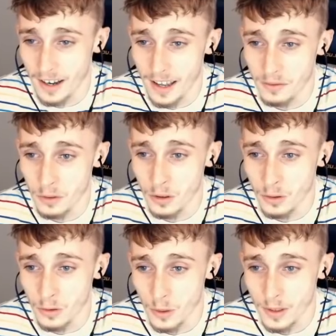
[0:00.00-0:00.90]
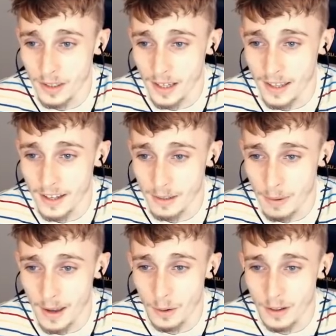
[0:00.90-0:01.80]
I have oil. USA, there's a
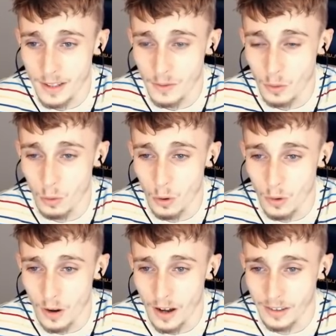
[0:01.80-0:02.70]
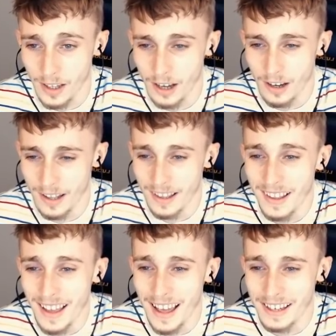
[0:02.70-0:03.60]
penguin civil war.
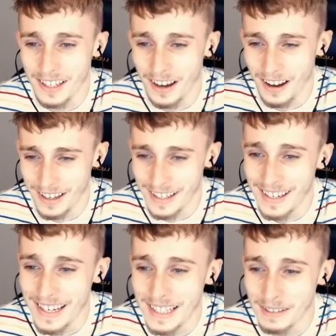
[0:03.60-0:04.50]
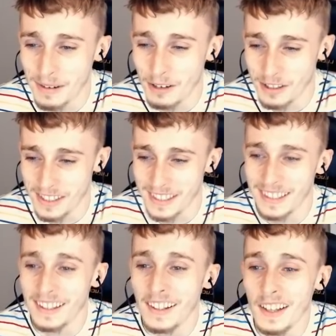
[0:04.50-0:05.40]
Antarctica needs democracy.
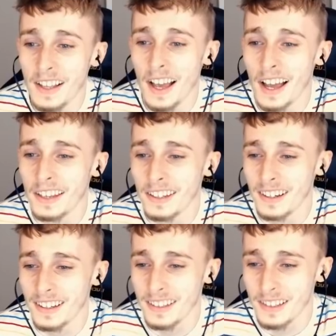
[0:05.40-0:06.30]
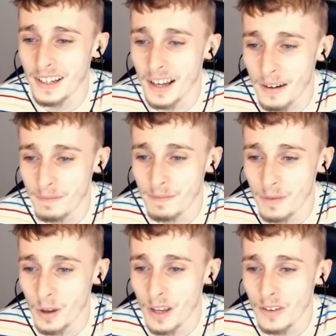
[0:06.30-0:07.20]
Antarctica,
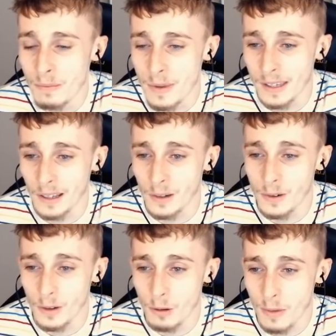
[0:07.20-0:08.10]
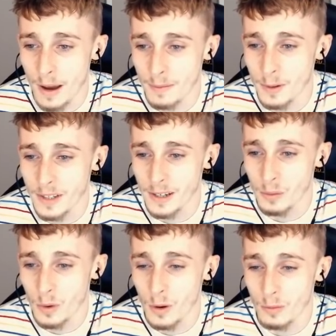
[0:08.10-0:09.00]
not even being included on the map. New Zealand,
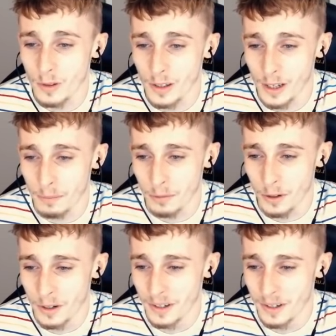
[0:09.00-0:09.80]
welcome to the club, bro.